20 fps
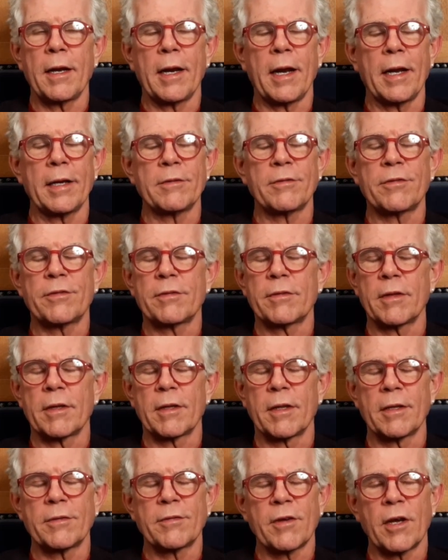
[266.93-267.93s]
it's
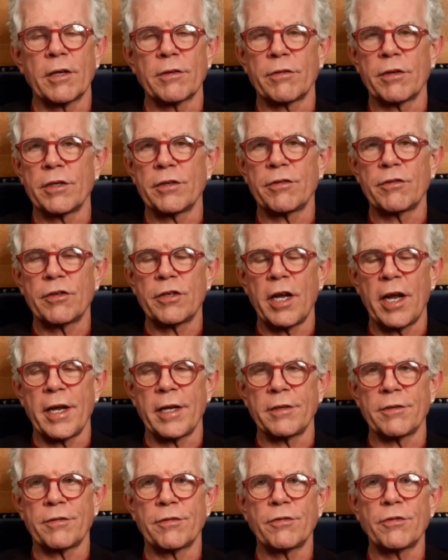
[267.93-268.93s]
this country has
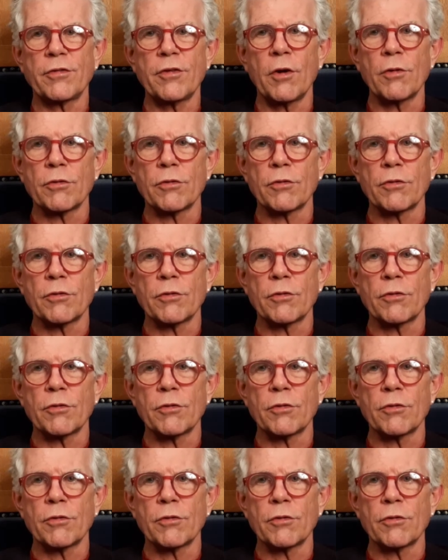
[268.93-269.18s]
changed so